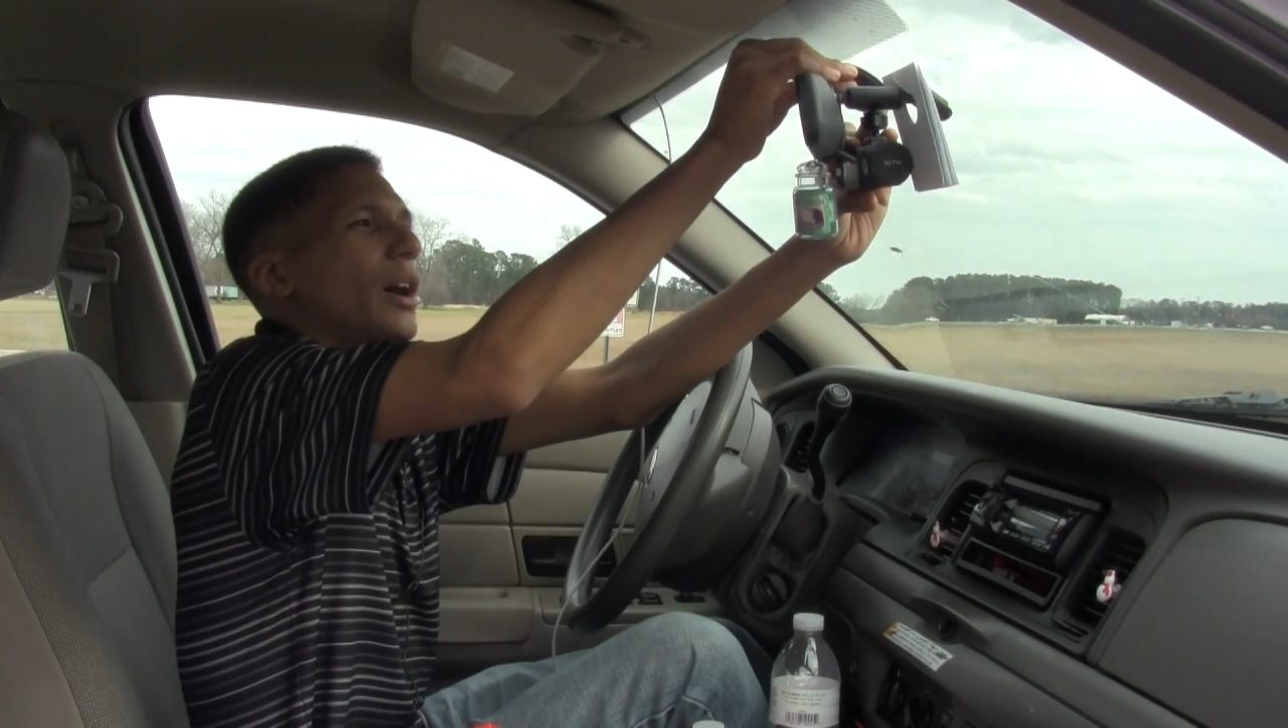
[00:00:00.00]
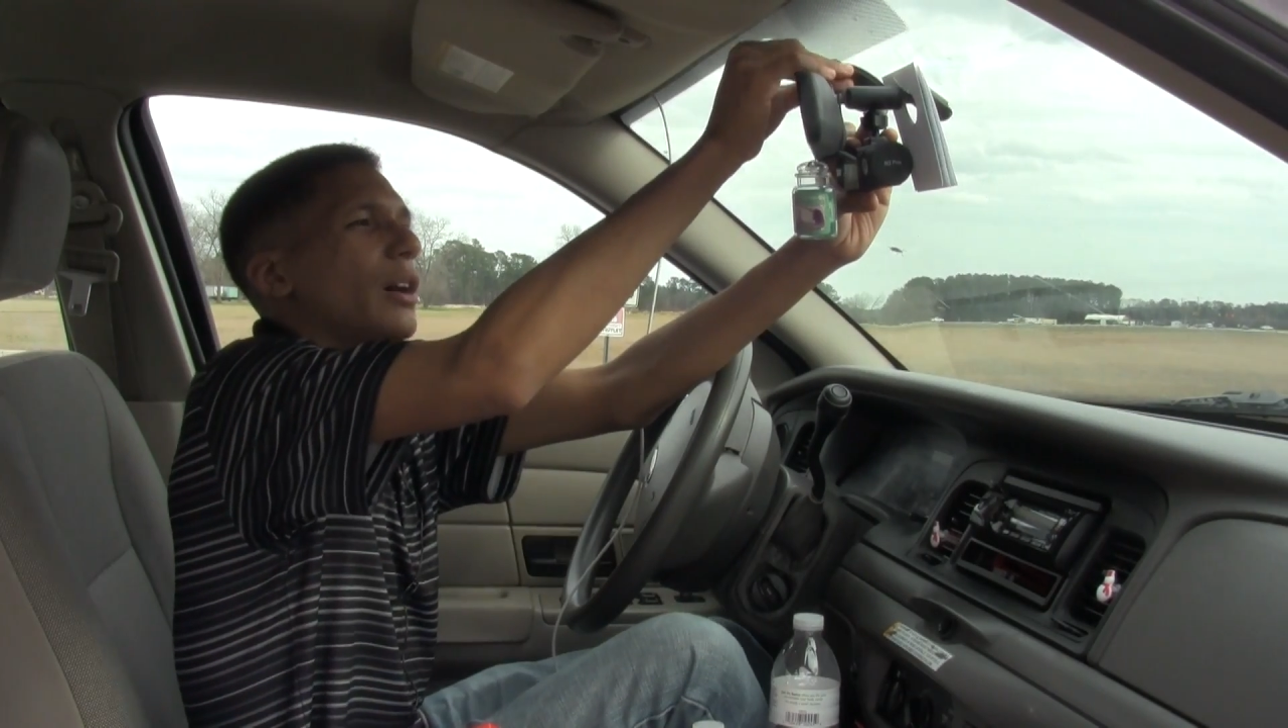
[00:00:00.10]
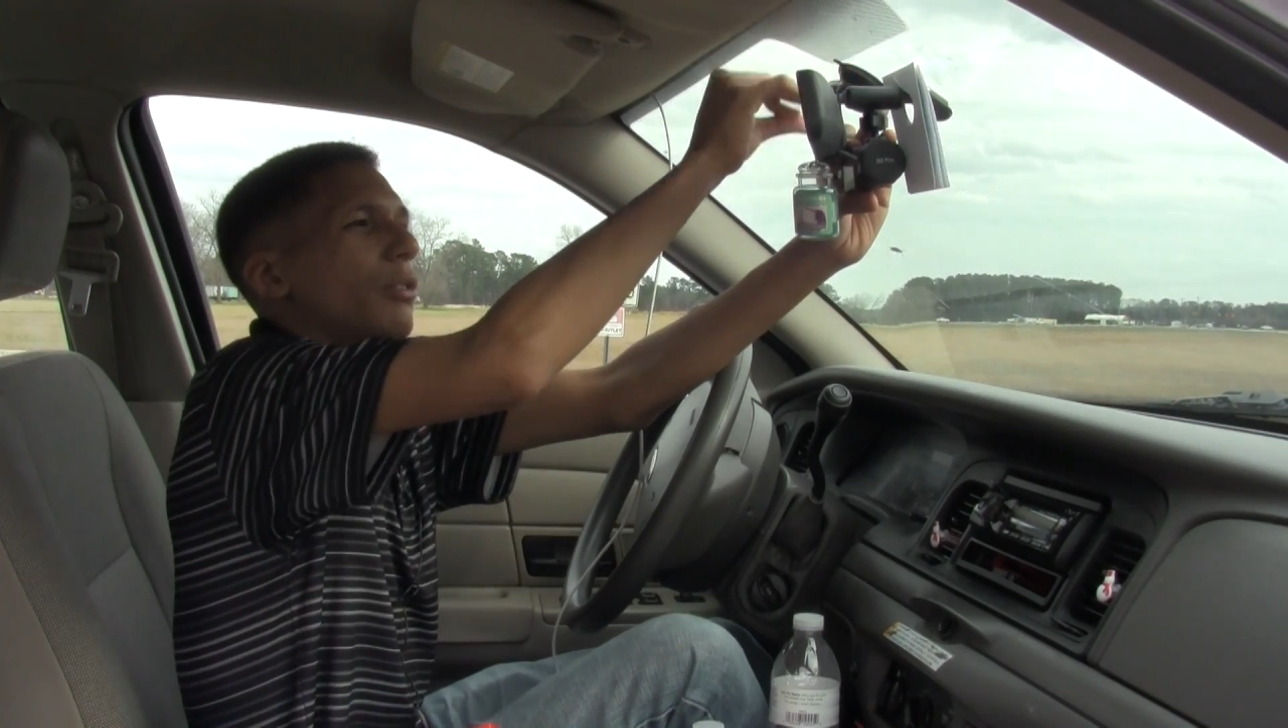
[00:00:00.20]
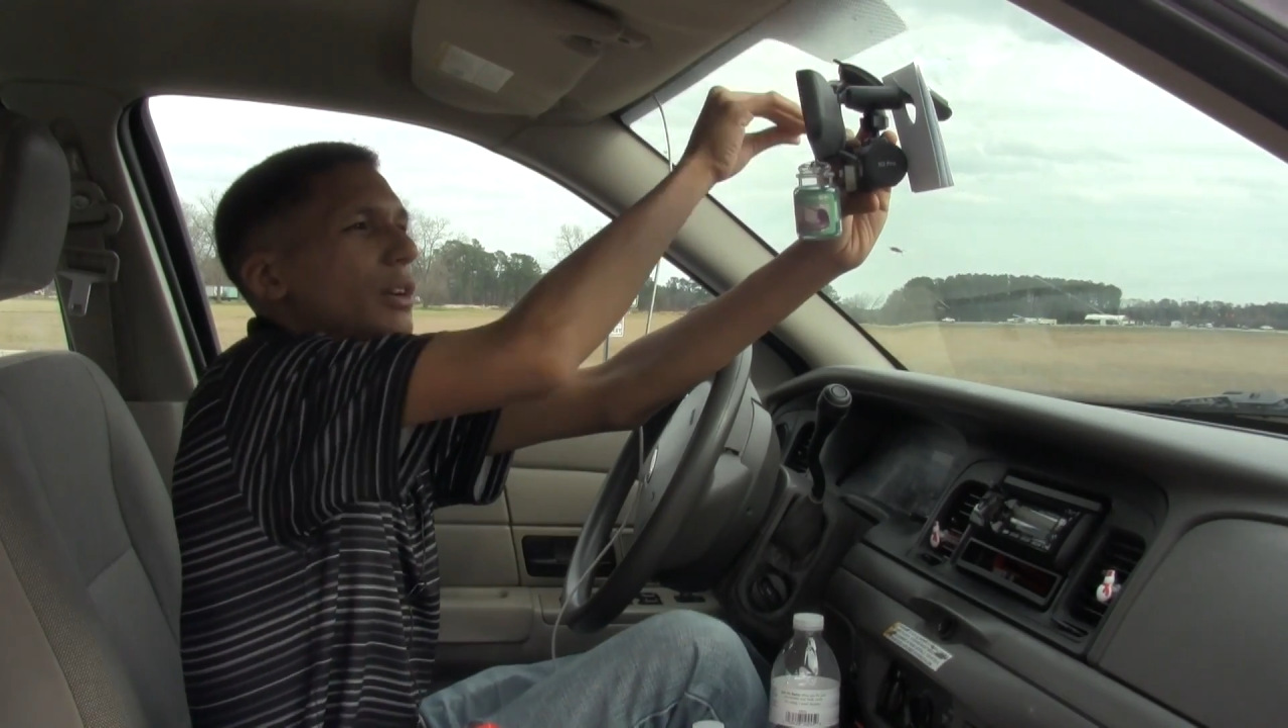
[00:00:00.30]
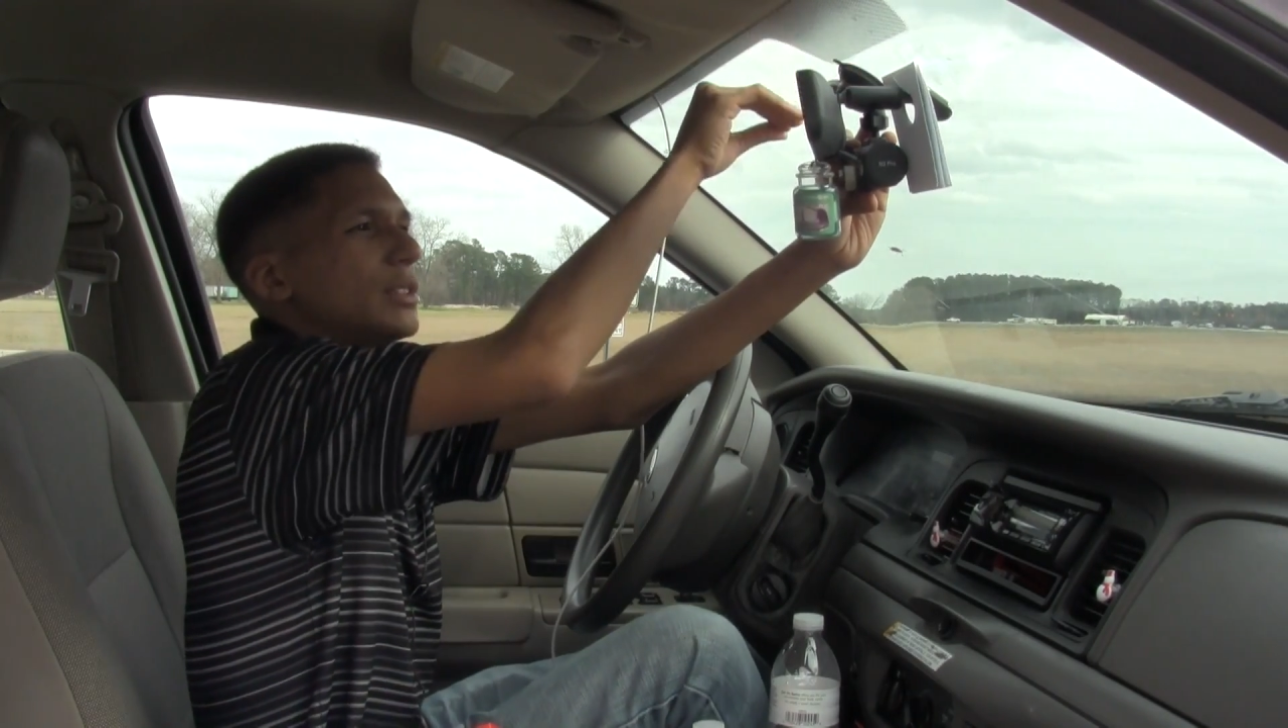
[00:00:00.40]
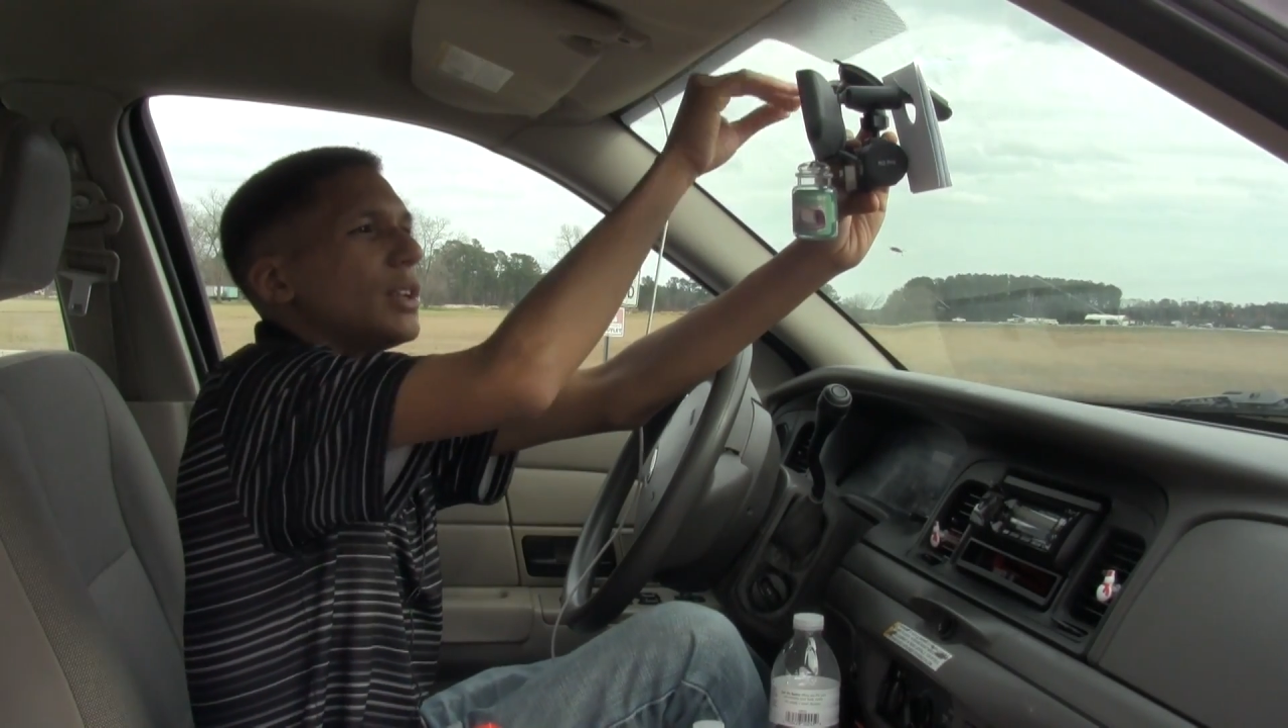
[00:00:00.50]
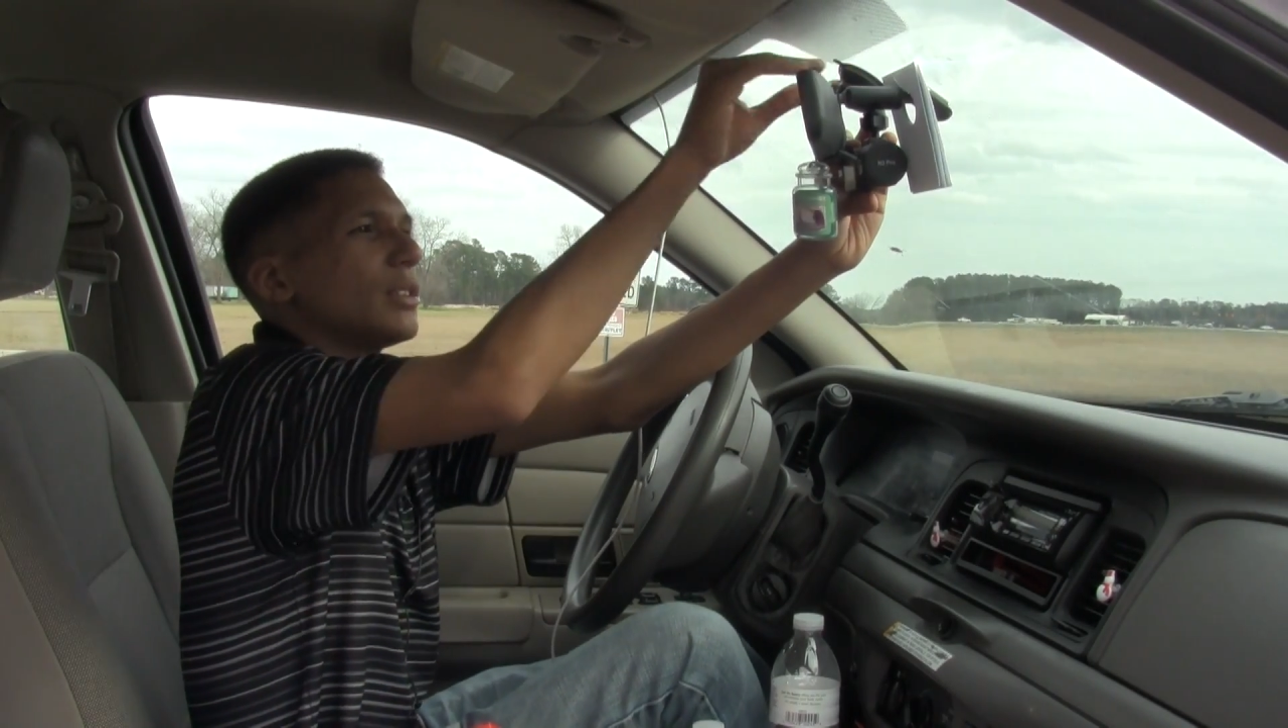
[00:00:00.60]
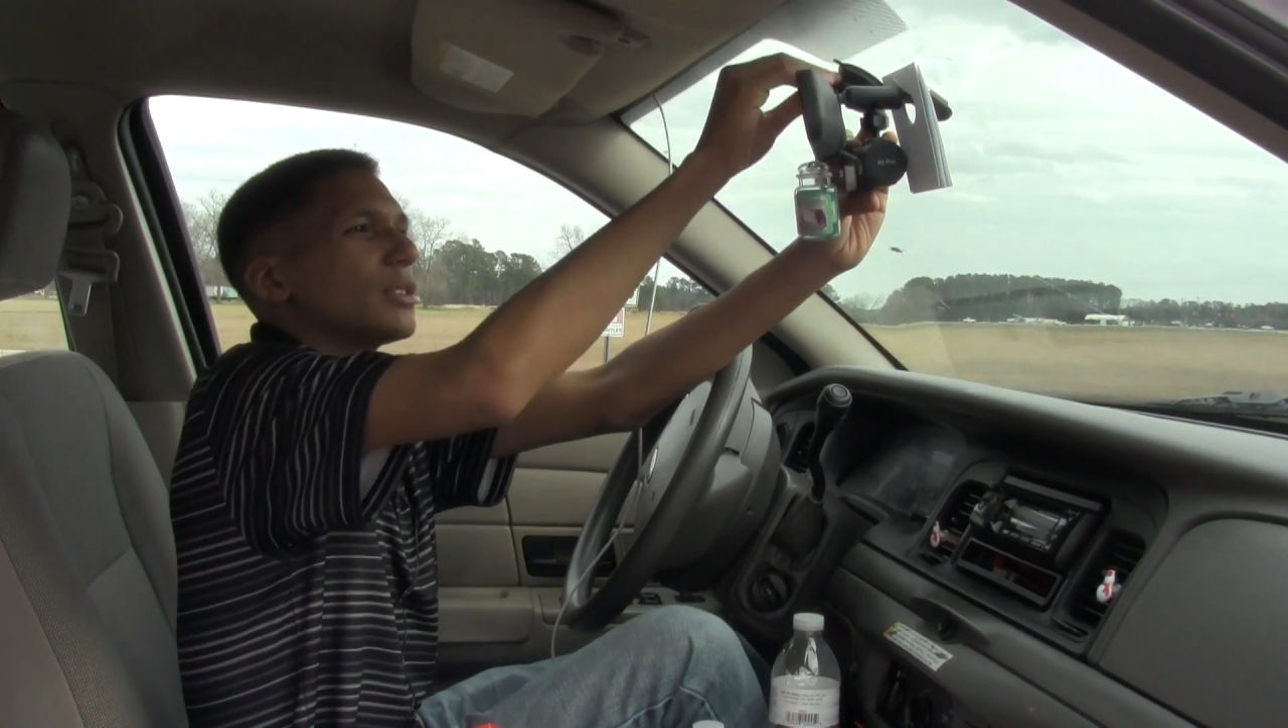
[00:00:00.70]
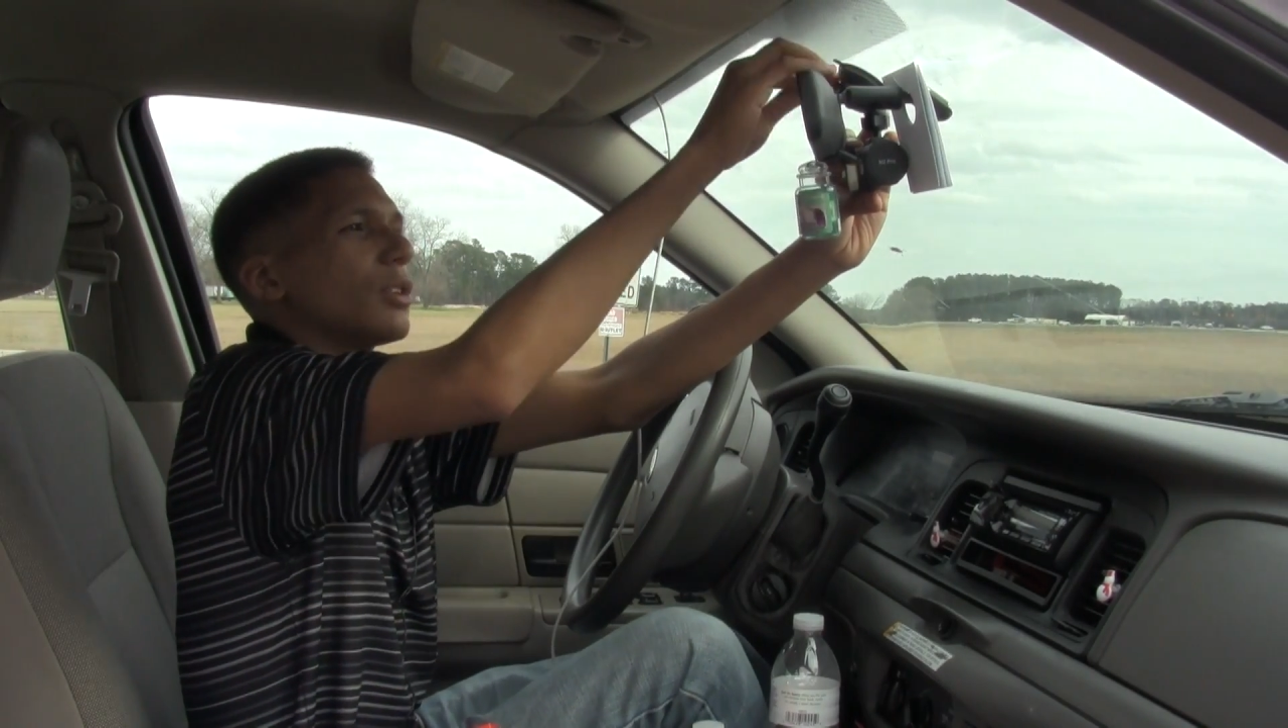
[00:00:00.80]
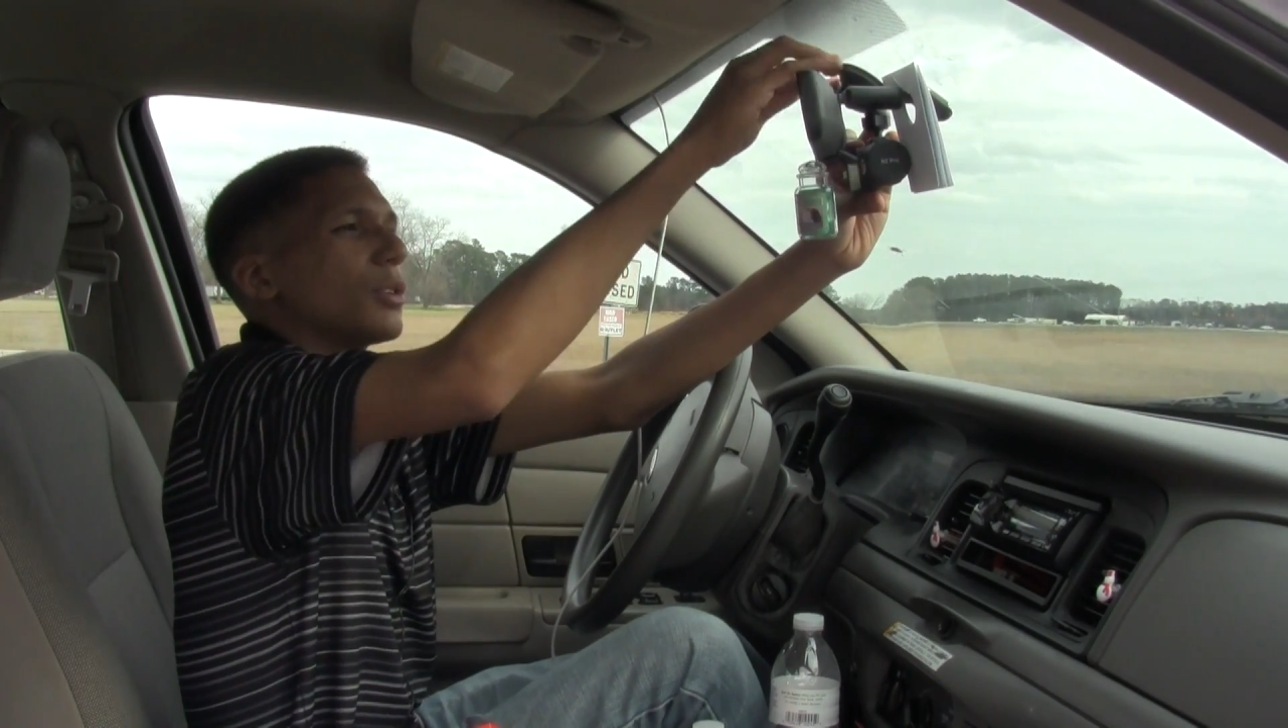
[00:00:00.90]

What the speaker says: how do I take this?